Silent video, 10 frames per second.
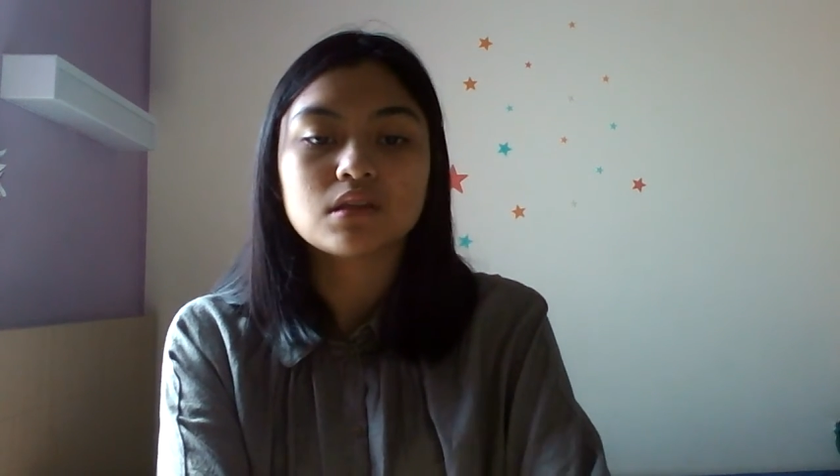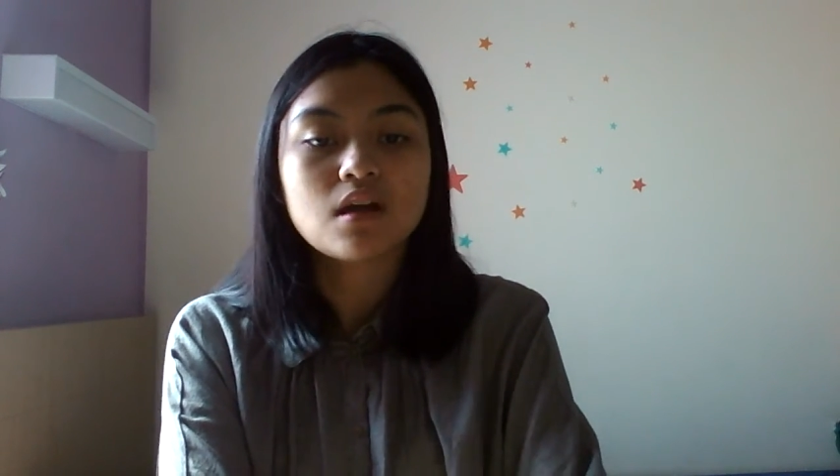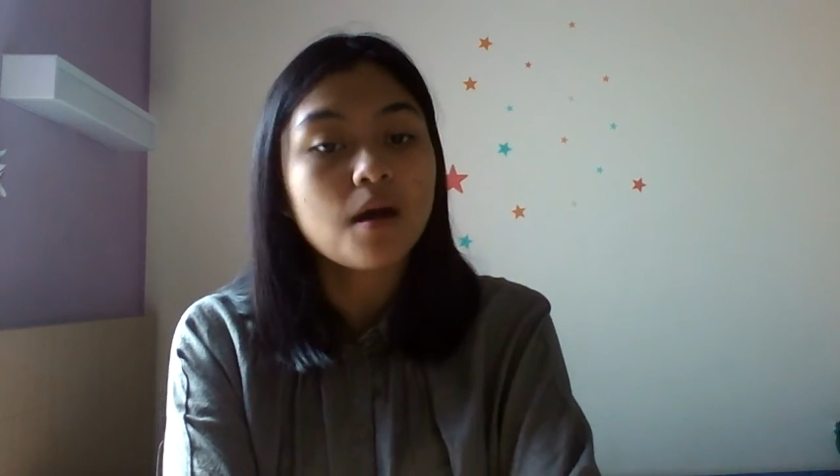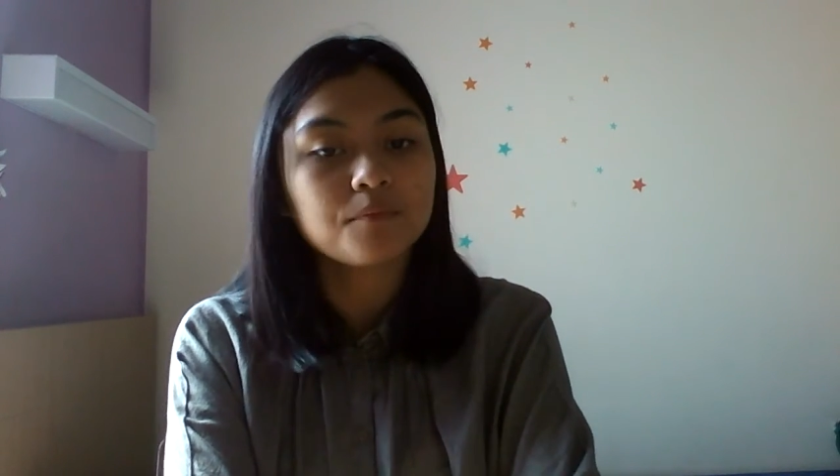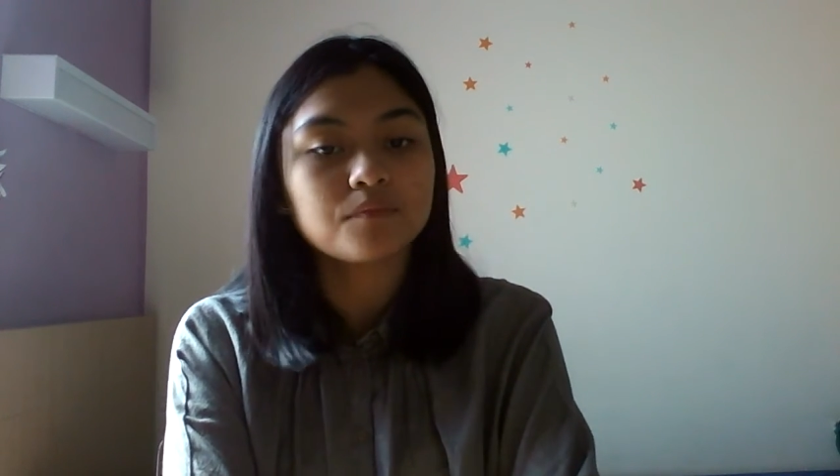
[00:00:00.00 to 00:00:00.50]

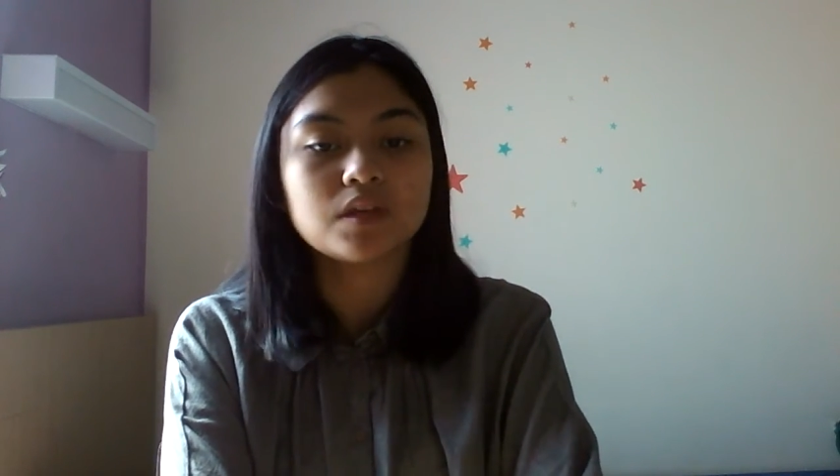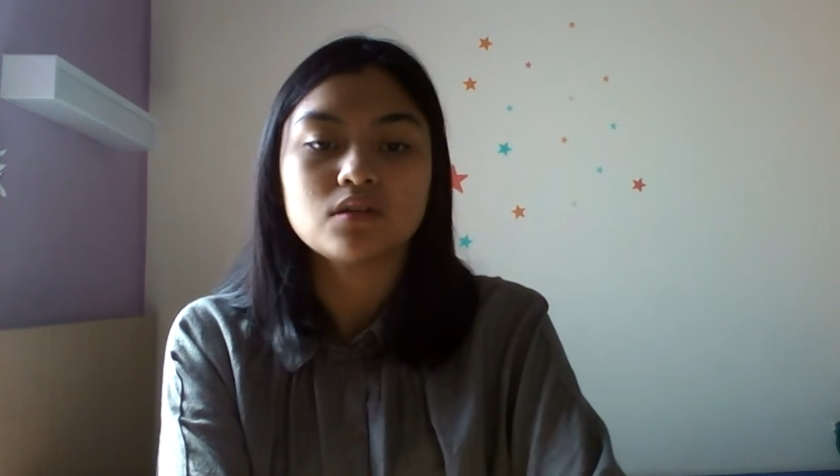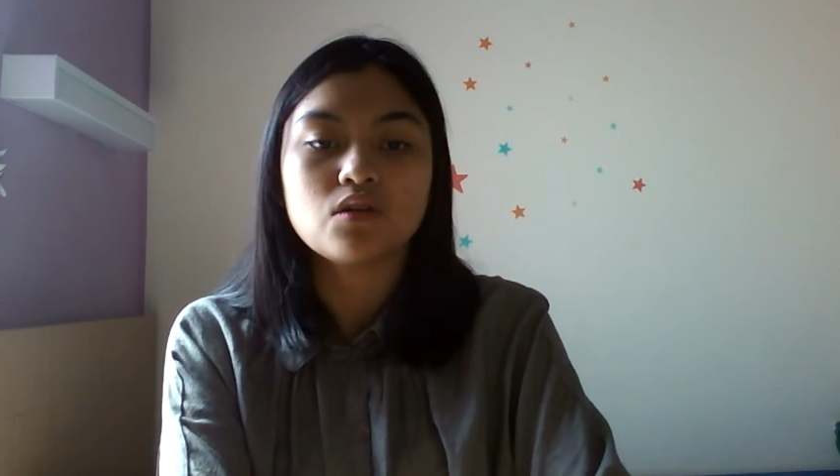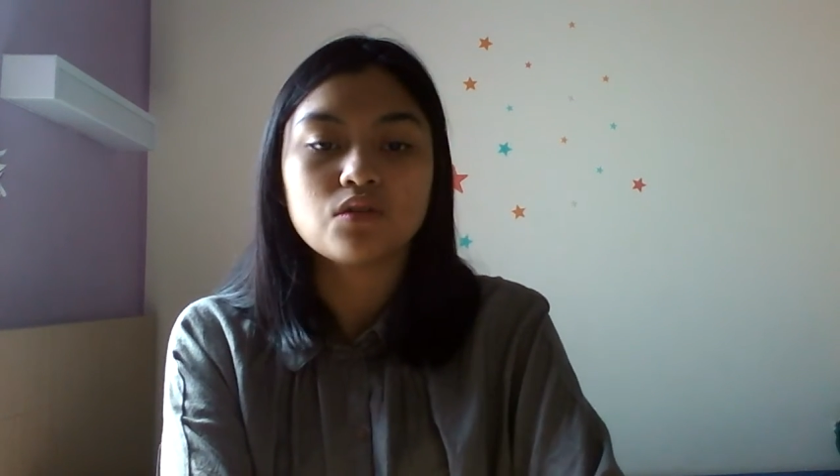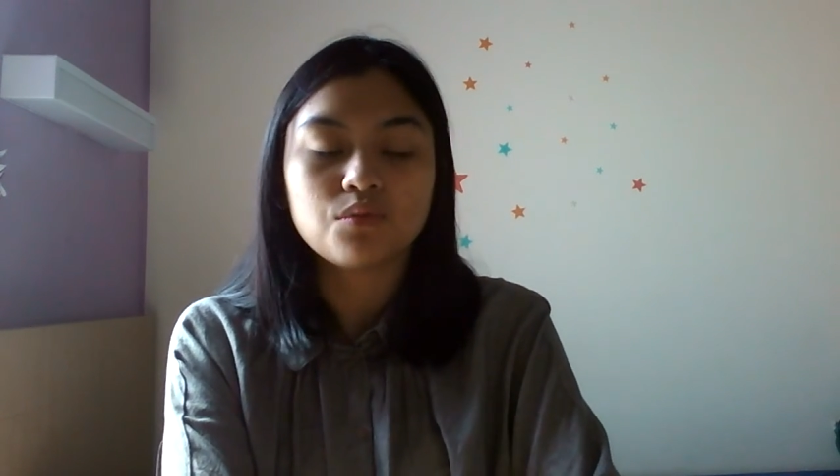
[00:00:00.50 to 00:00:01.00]
come
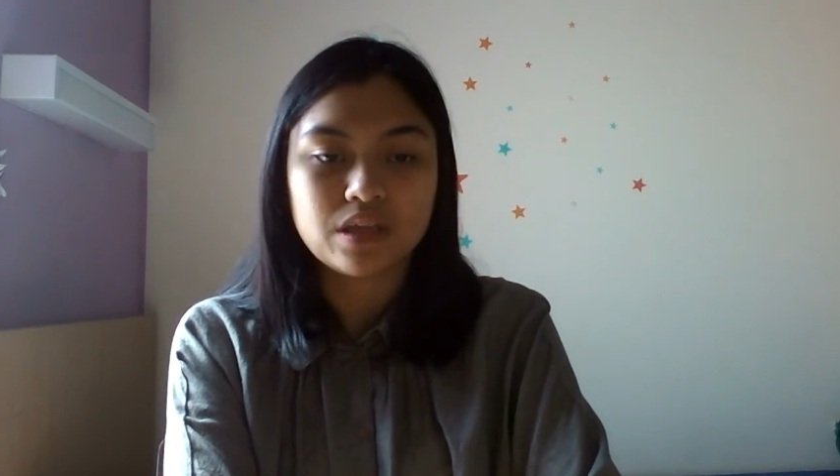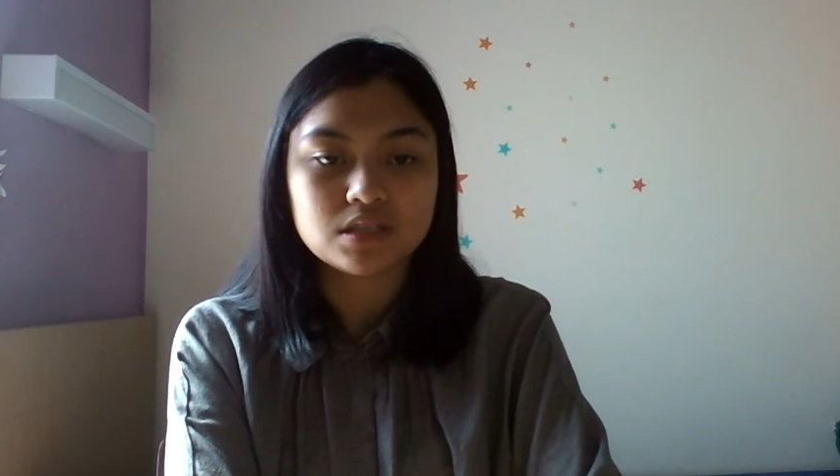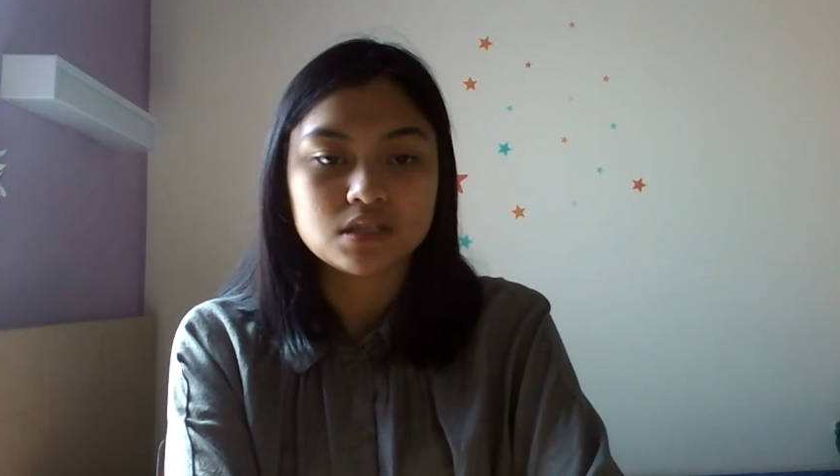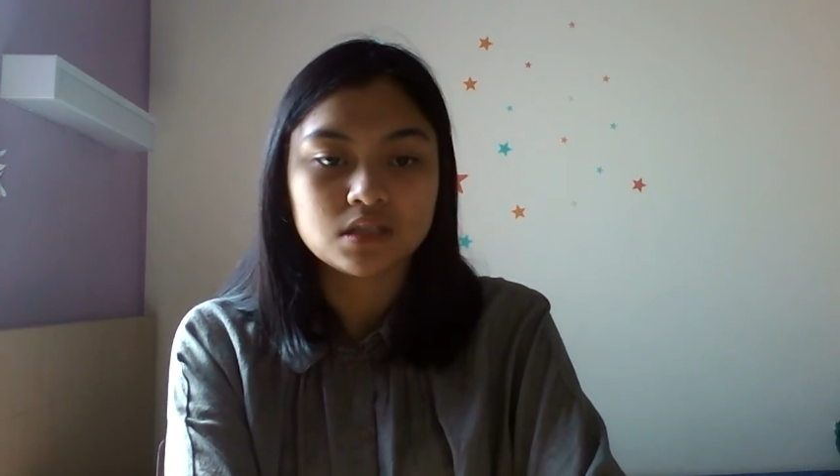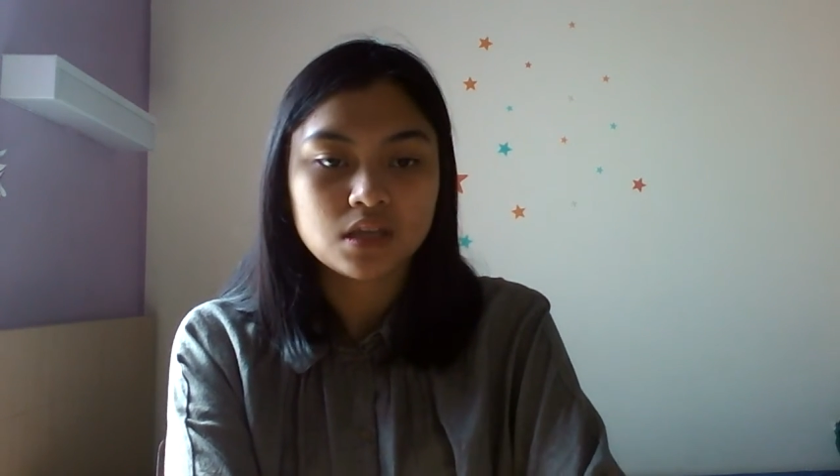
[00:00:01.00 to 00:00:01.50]
in our
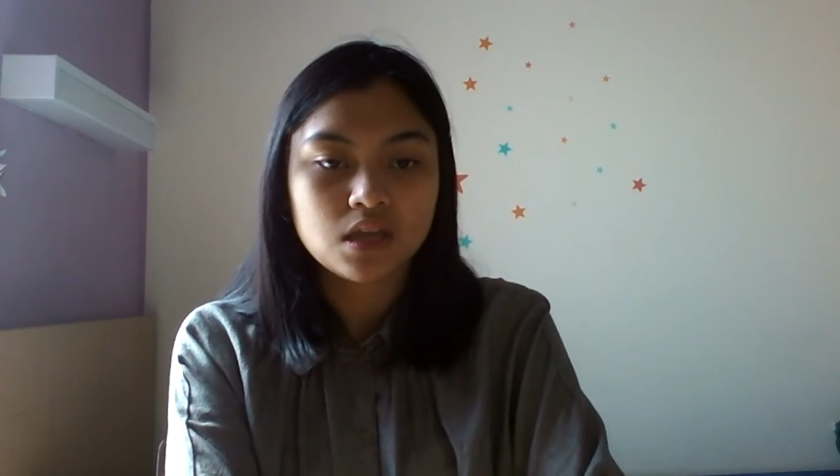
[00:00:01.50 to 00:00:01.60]
ways.